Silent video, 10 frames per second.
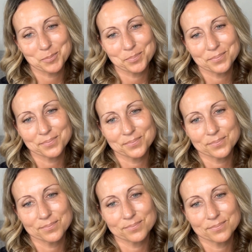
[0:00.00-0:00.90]

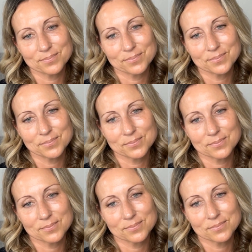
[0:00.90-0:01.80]

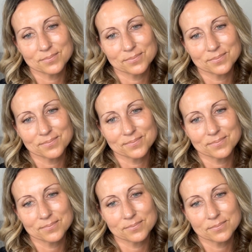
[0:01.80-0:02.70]

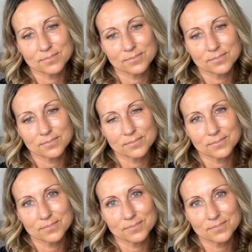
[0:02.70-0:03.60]

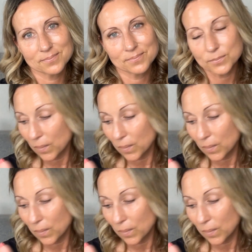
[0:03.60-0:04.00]
No one is speaking in this clip.